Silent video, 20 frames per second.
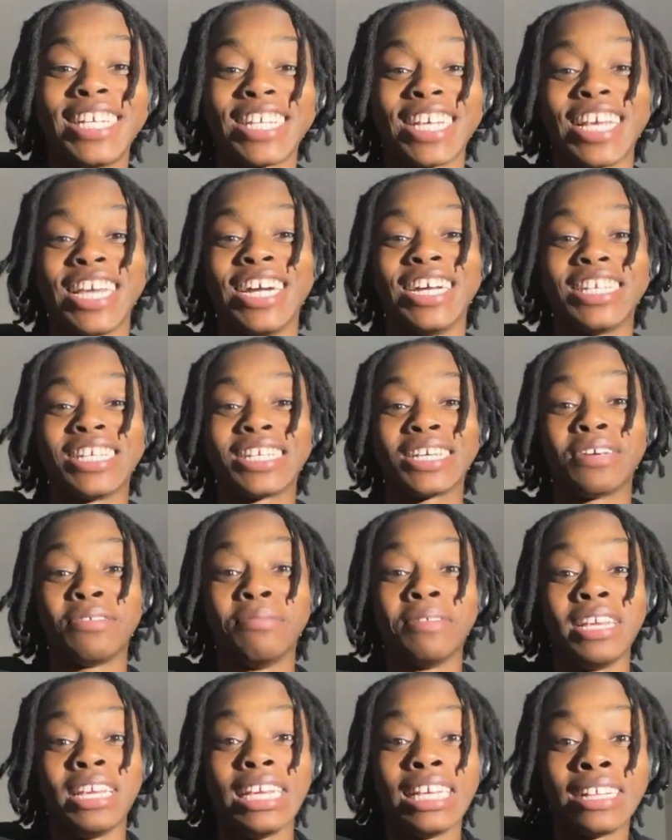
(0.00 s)
Y'all tell
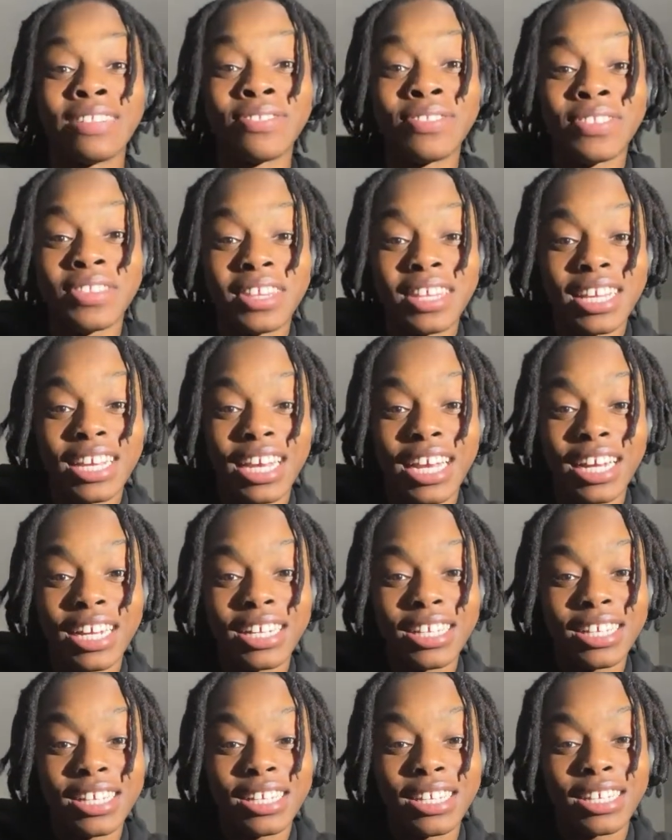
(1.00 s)
me, how
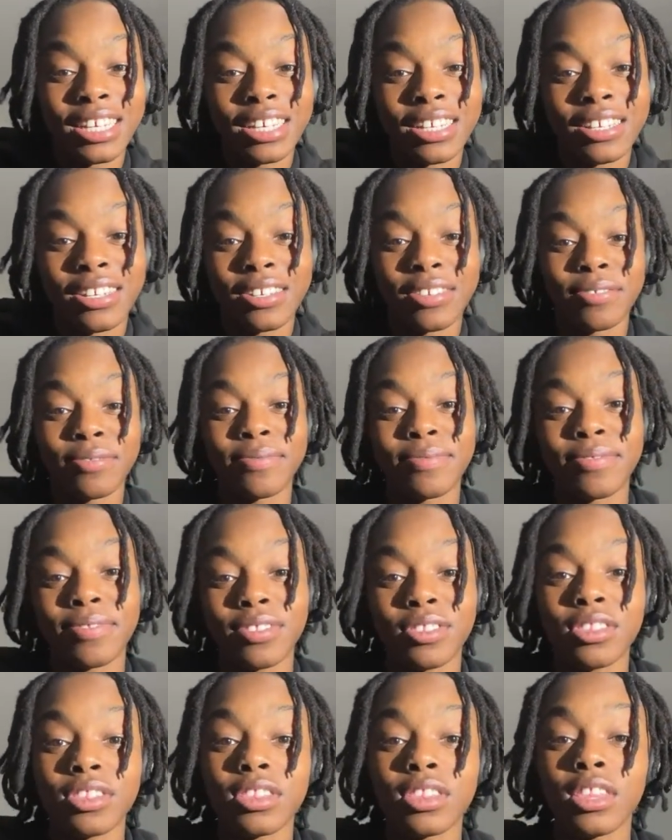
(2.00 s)
does it taste?
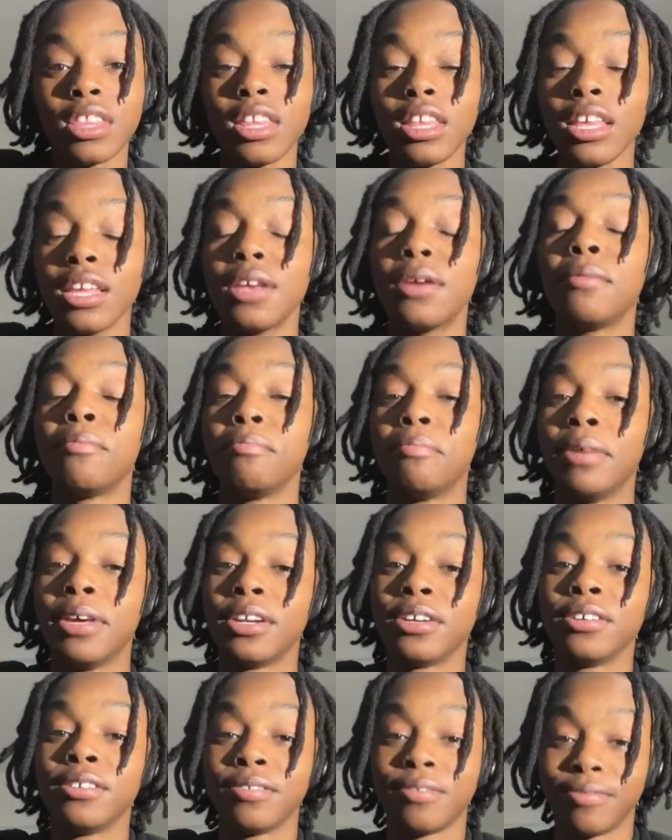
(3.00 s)

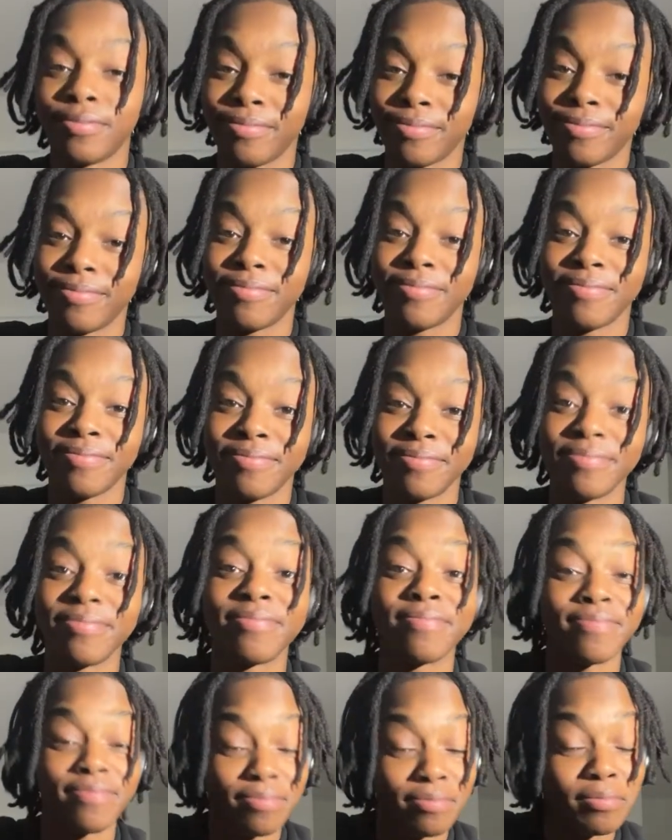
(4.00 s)
Bitter,
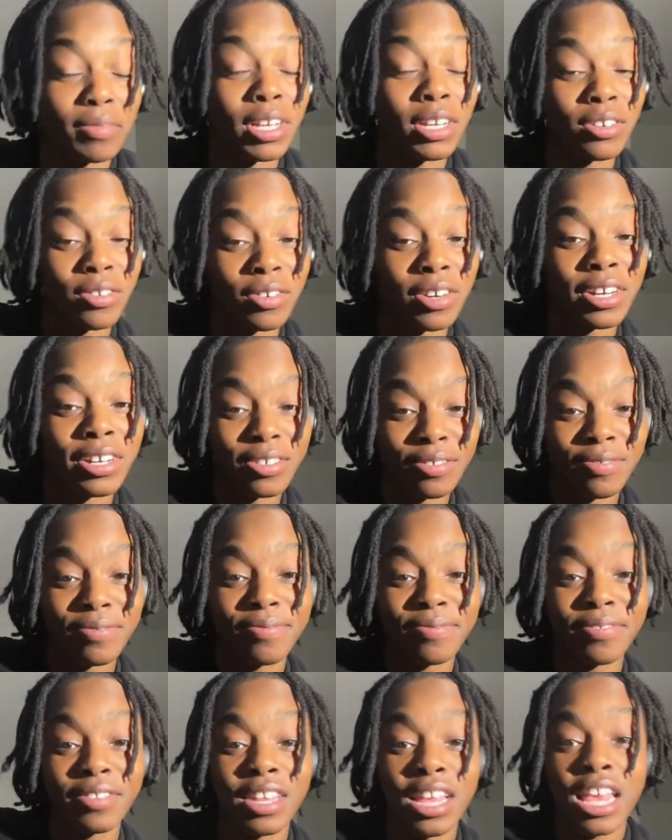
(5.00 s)
bitter, right?
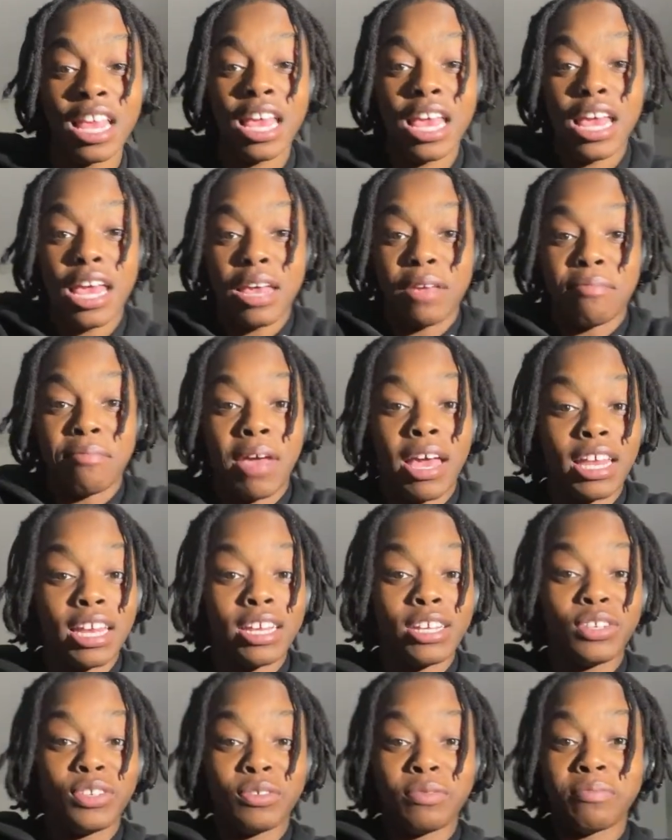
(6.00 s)
Mad
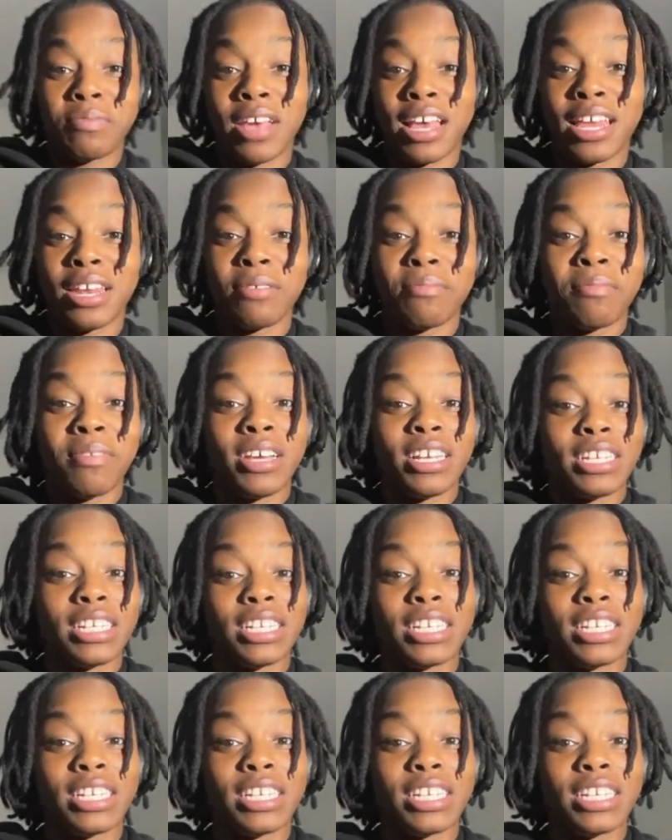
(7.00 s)
at you, mad at my,